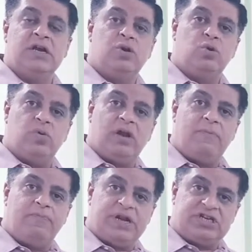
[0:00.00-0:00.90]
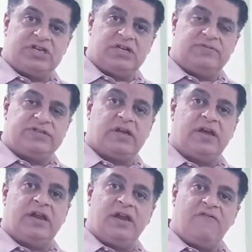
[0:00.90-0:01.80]
to develop pressures which
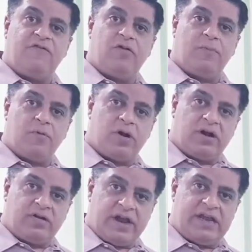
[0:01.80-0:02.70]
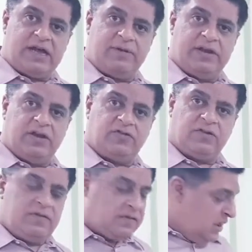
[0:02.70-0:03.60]
are enough for product drying
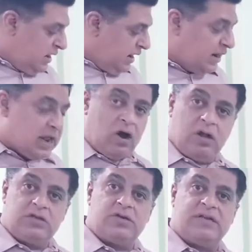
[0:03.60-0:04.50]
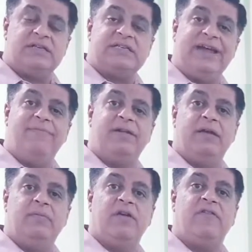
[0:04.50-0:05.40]
applications and also at the same
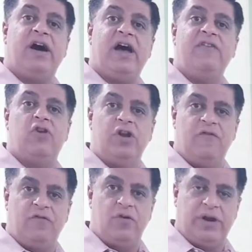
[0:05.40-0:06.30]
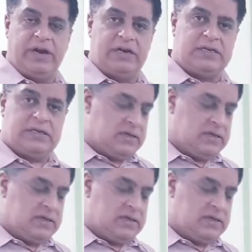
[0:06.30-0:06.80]
time give high volume flow rates.